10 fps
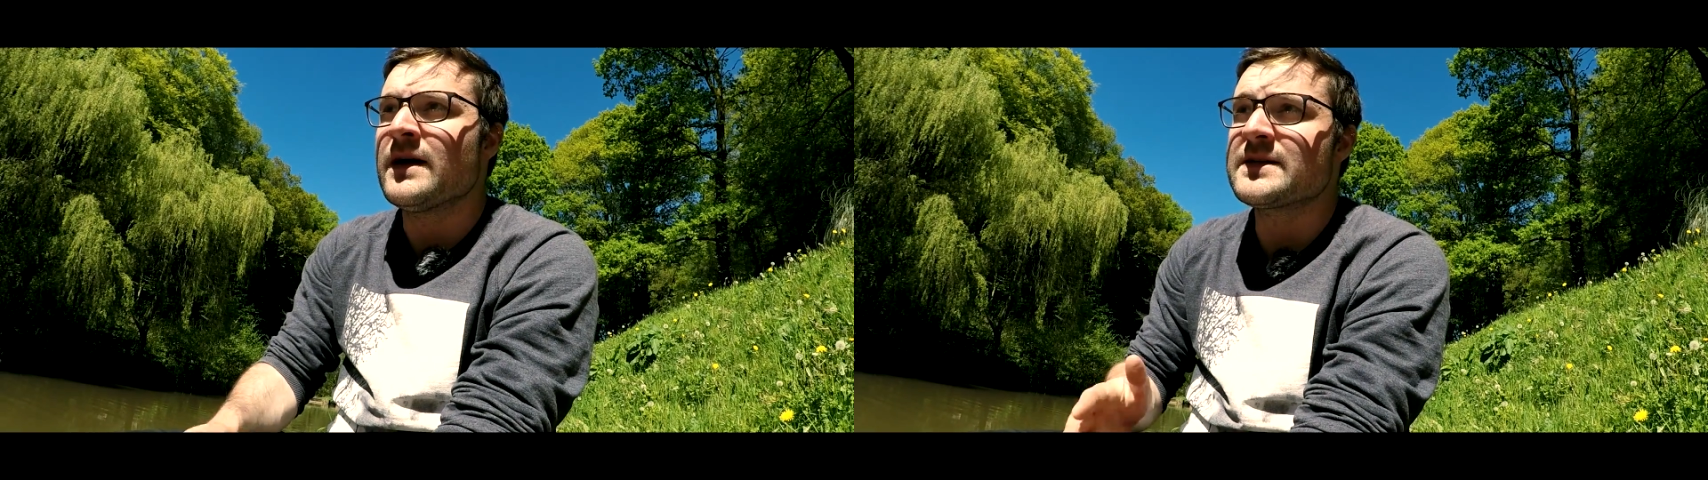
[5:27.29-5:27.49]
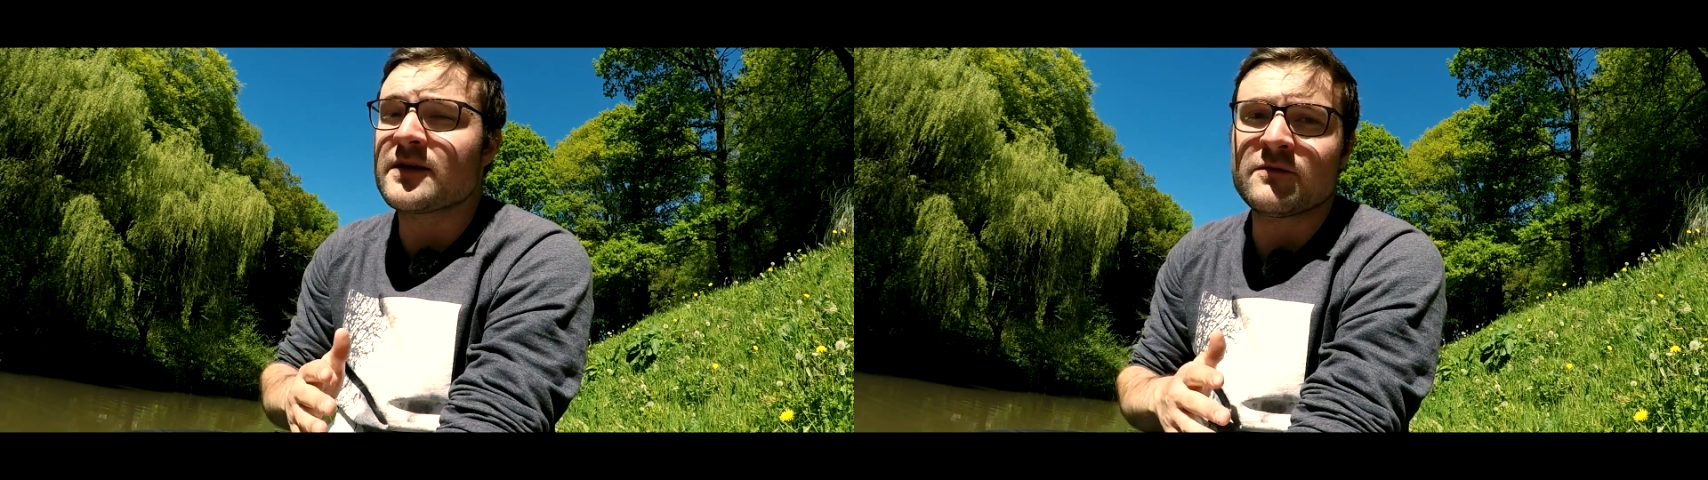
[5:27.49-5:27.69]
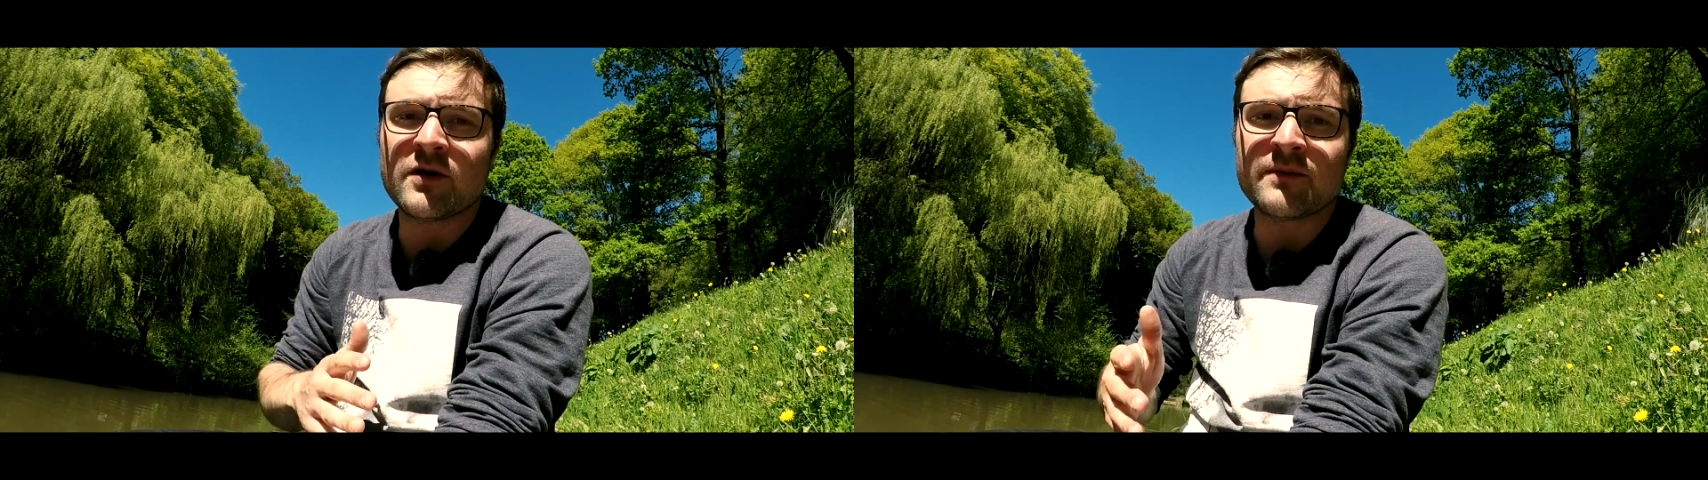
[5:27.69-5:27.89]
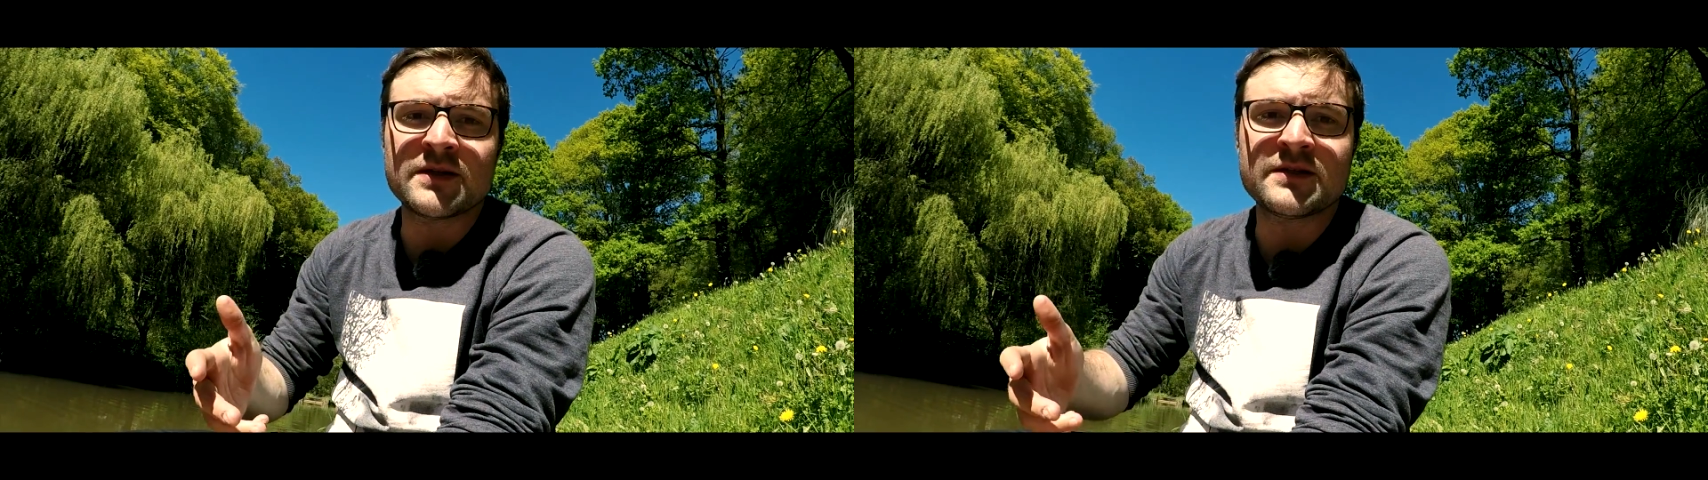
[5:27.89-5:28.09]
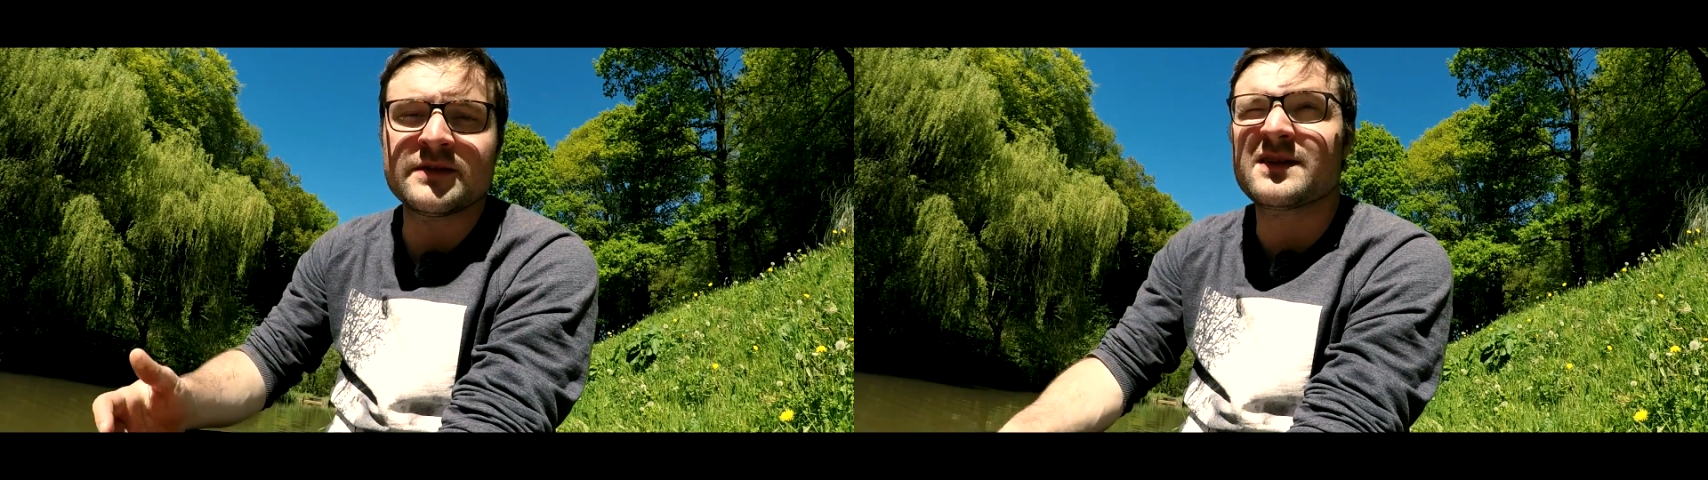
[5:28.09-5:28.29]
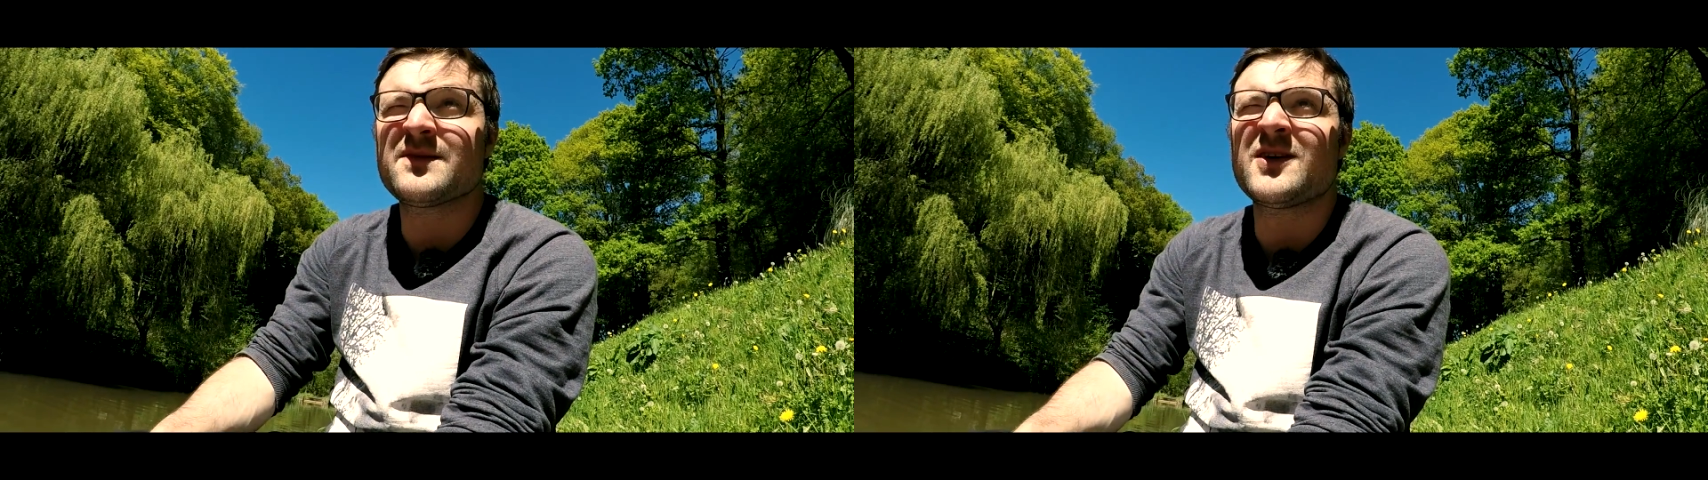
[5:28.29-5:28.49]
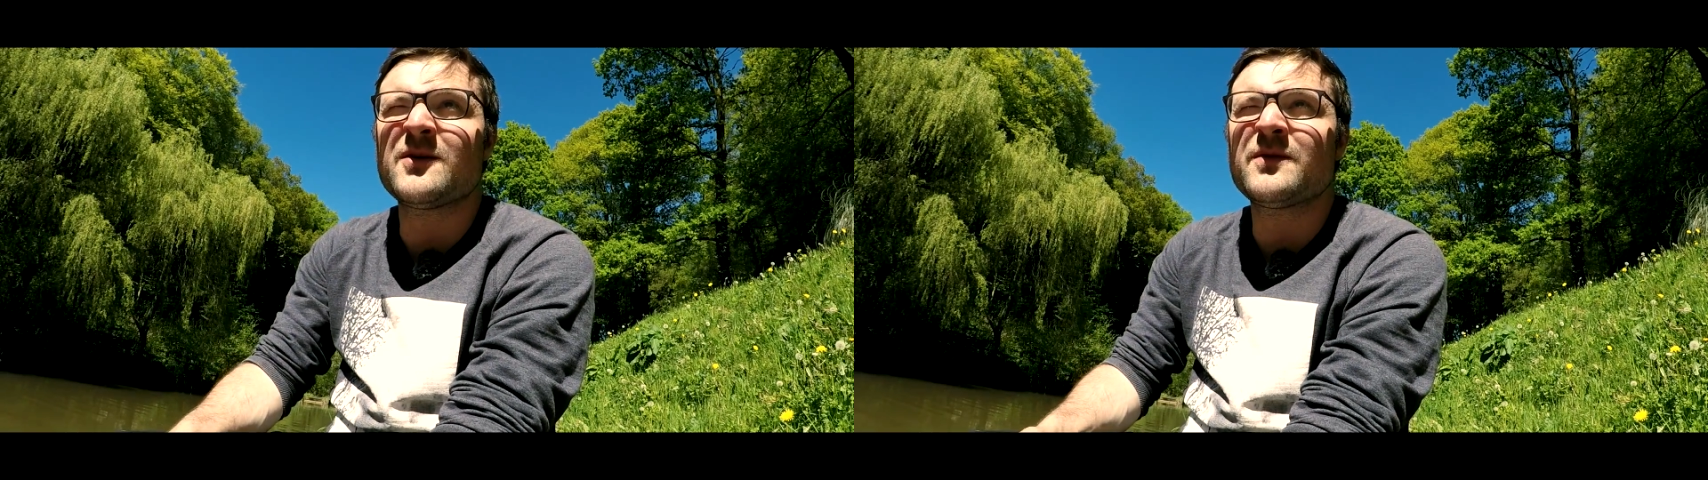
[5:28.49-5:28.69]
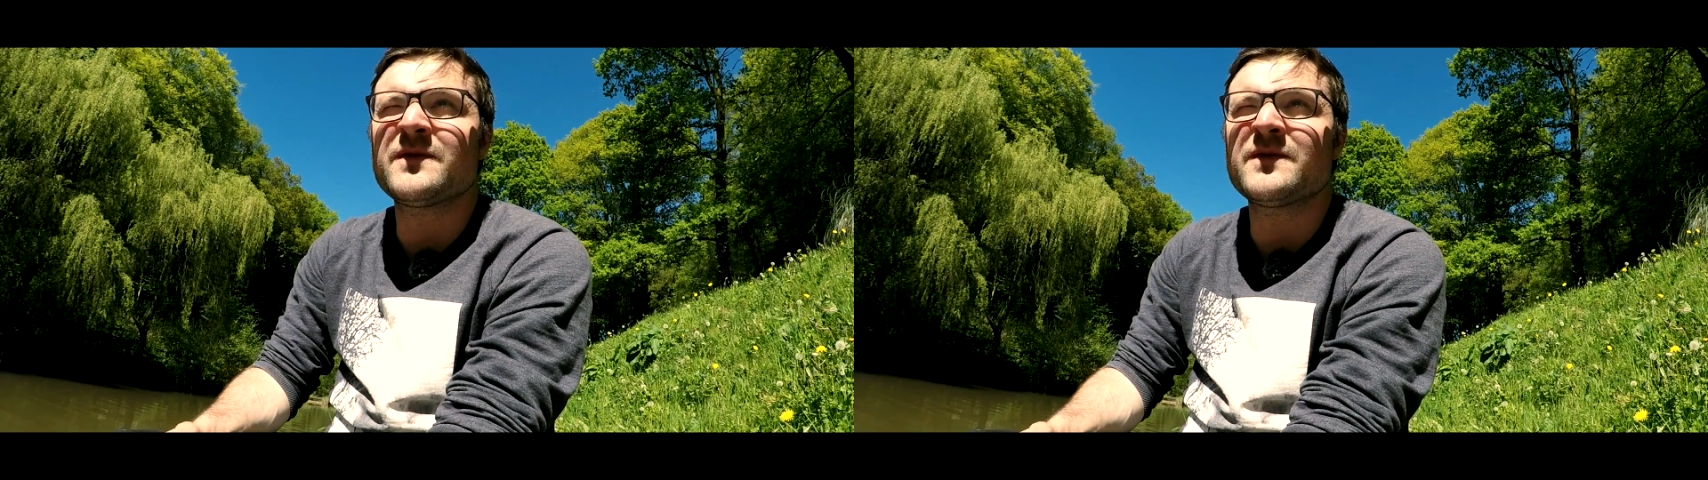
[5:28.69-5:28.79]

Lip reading: So what I'm going to do is I'm going to hop